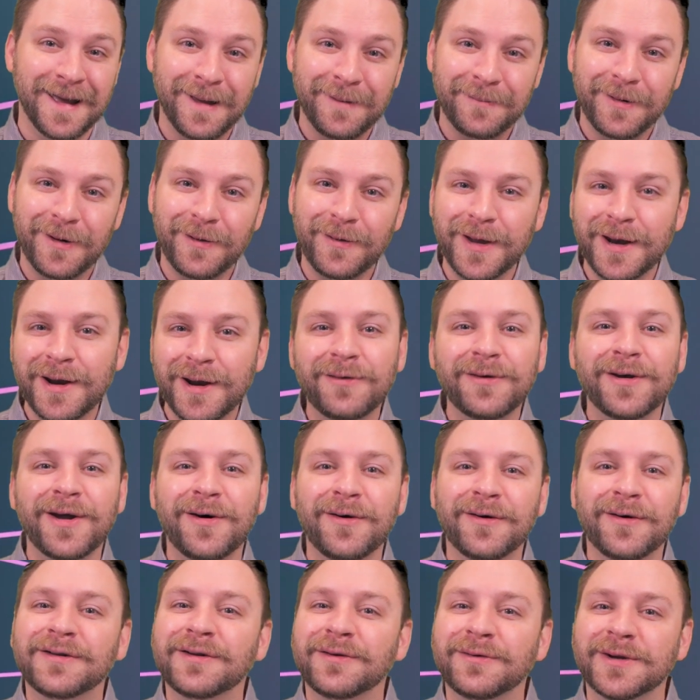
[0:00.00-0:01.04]
but we don't
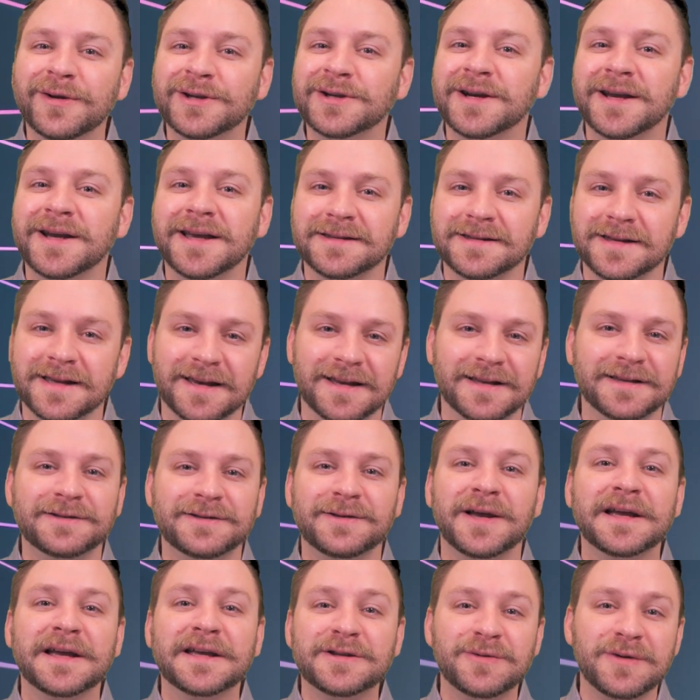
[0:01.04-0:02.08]
know until we translate it.
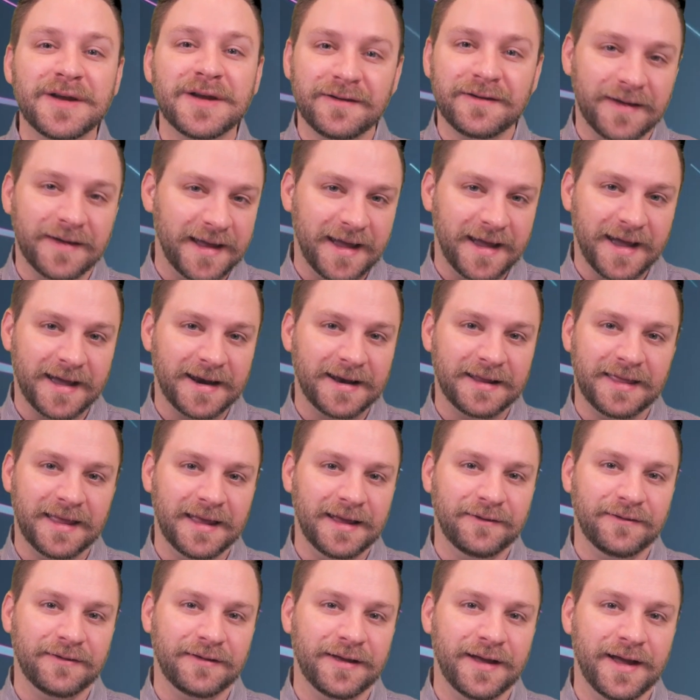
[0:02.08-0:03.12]
So I guess we have AI to
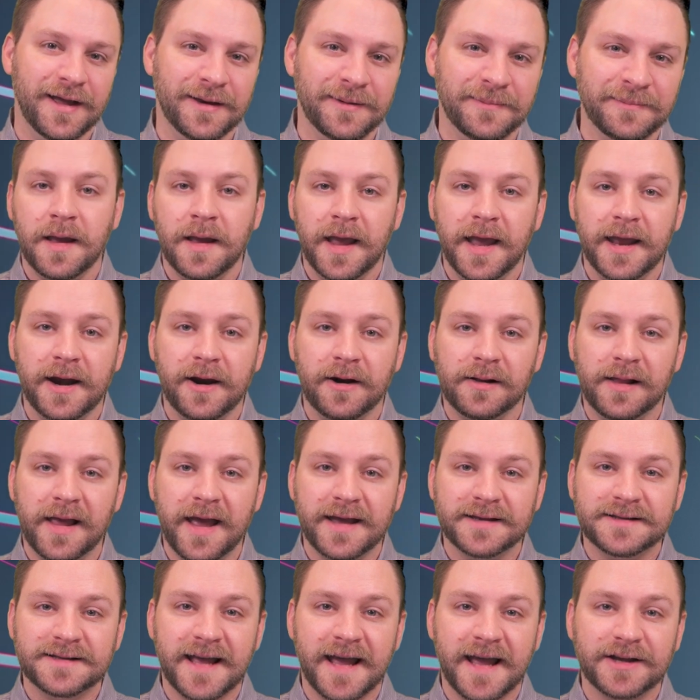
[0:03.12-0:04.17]
thank for that. And our
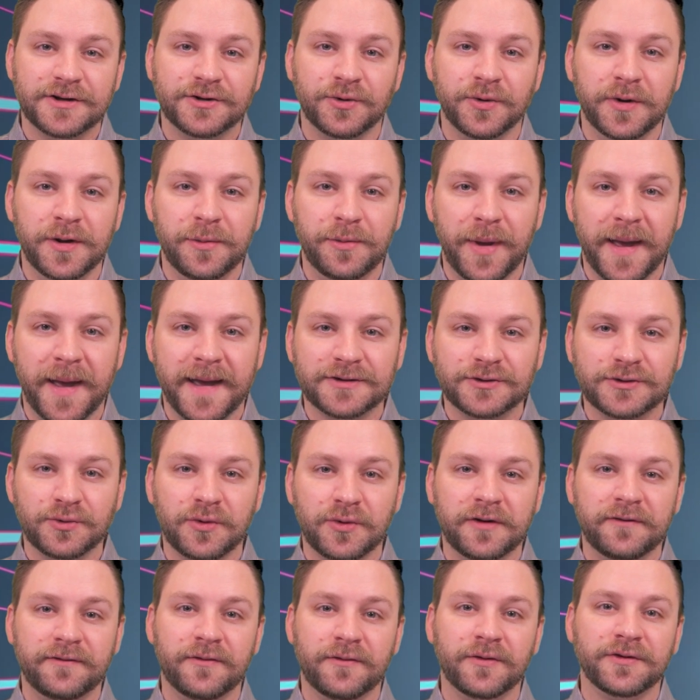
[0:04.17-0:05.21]
last actual impact
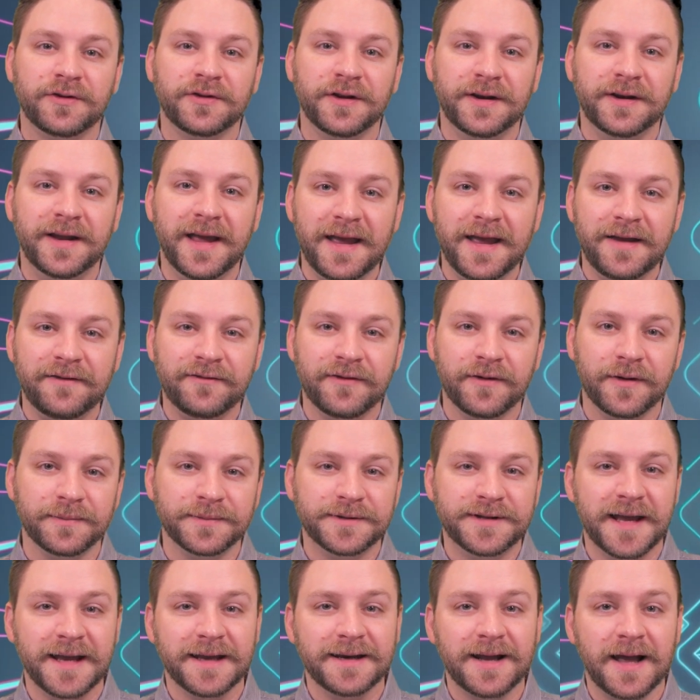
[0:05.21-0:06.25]
story for today from
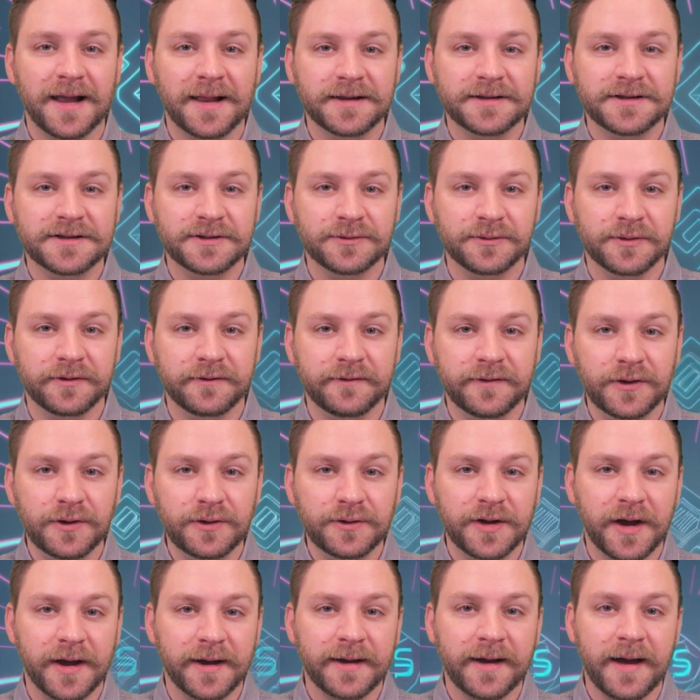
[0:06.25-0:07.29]

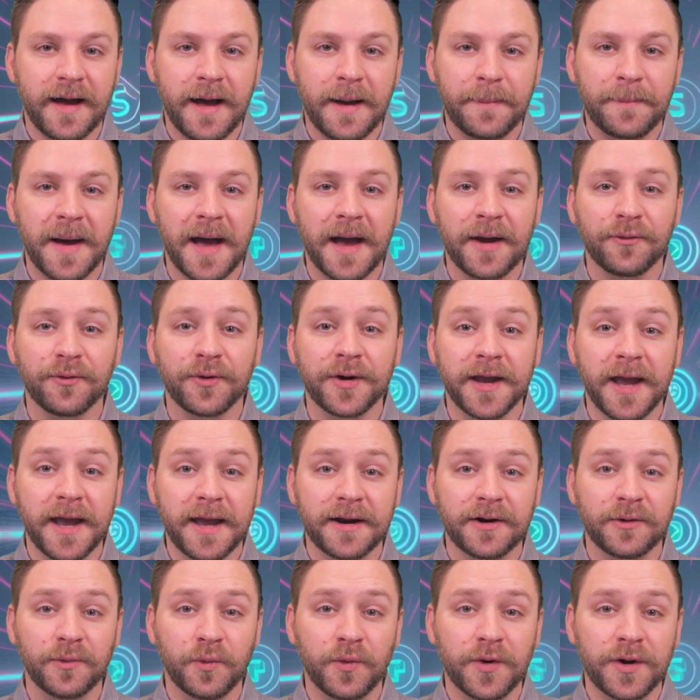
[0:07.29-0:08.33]
technologyreview.com by
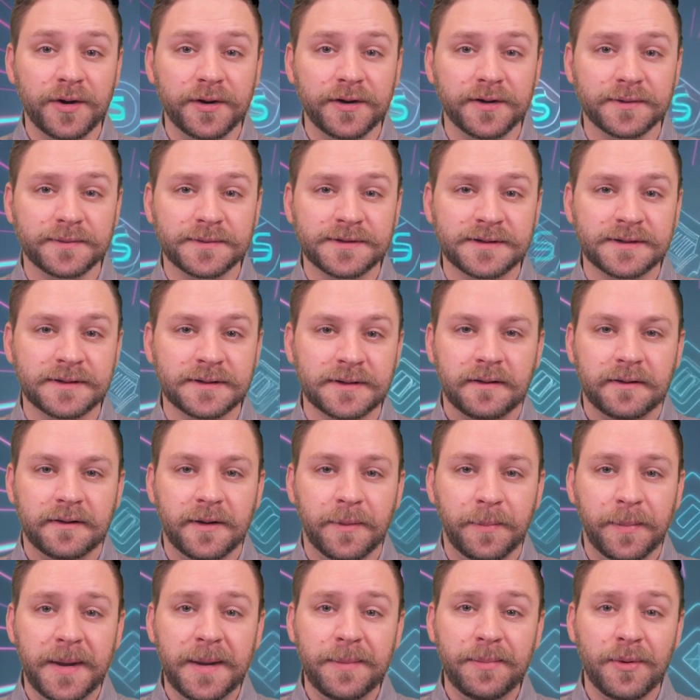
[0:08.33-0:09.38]
Rhiannon Williams.
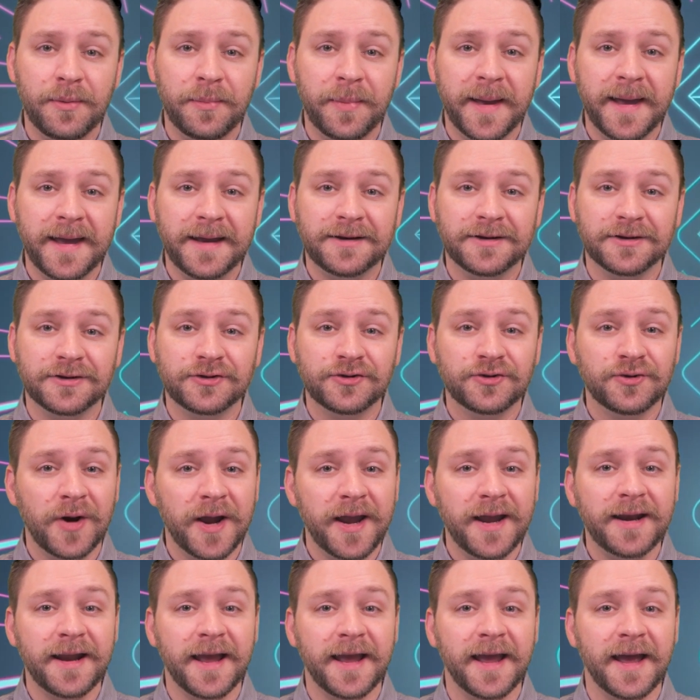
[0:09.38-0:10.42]
The people paid to
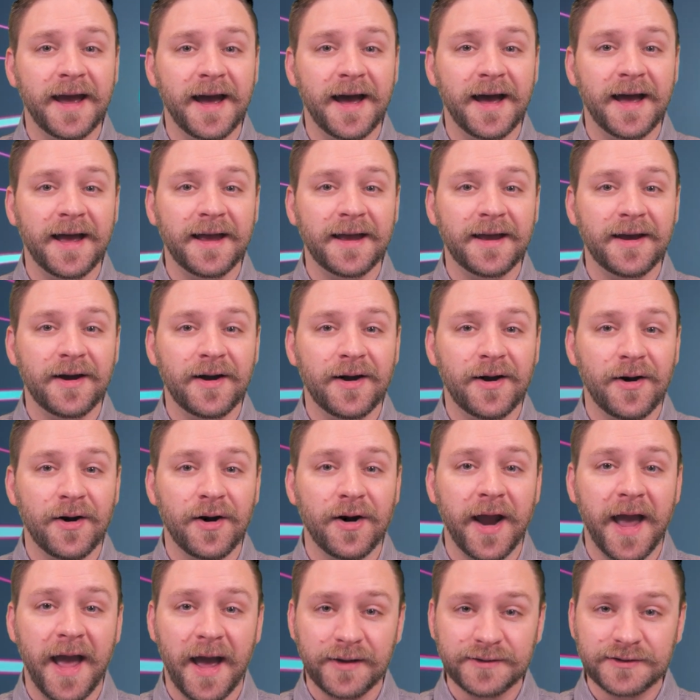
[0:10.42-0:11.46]
train AI
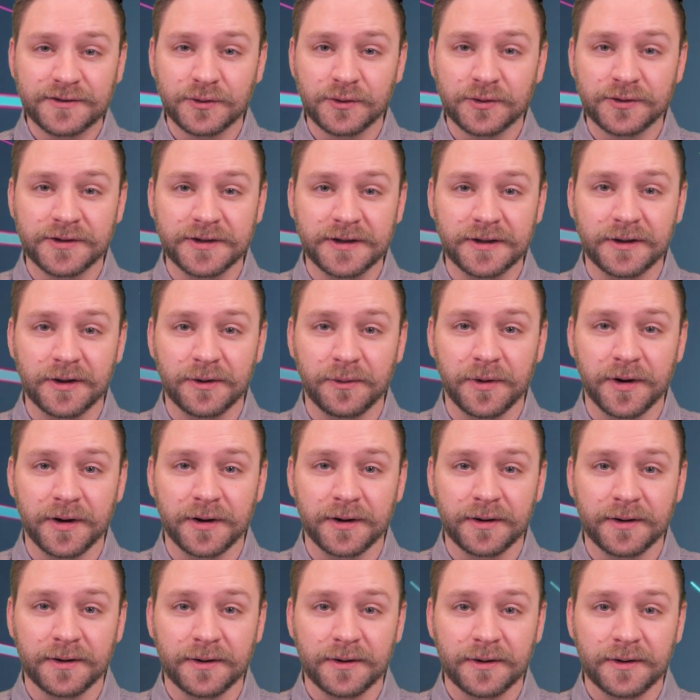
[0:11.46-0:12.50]
are outsourcing their
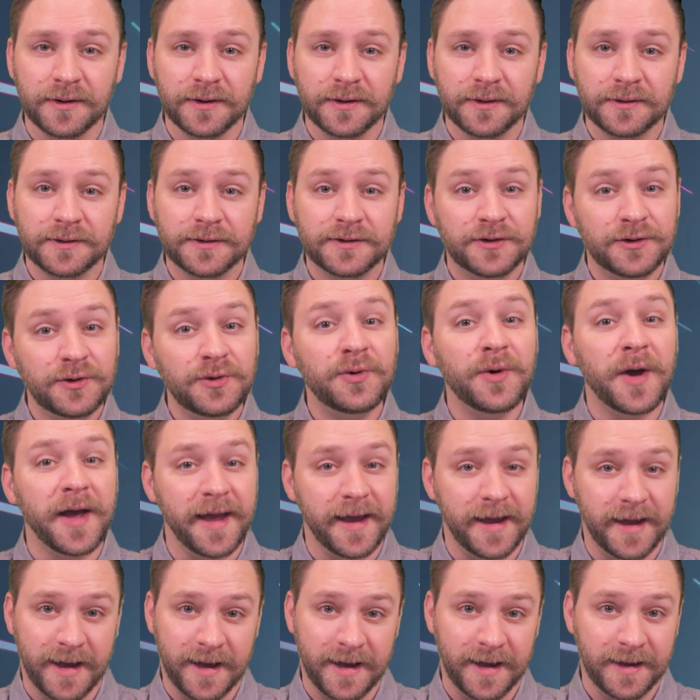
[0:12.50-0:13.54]
work to
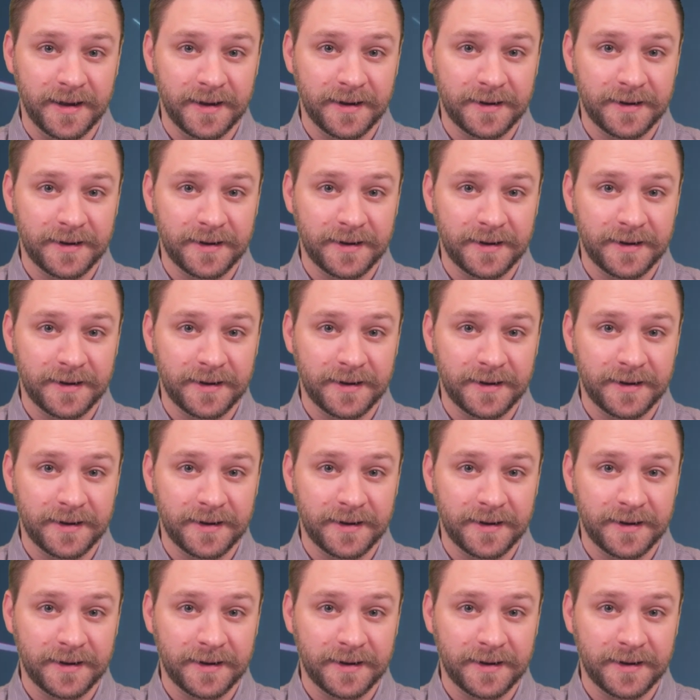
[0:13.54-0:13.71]
AI.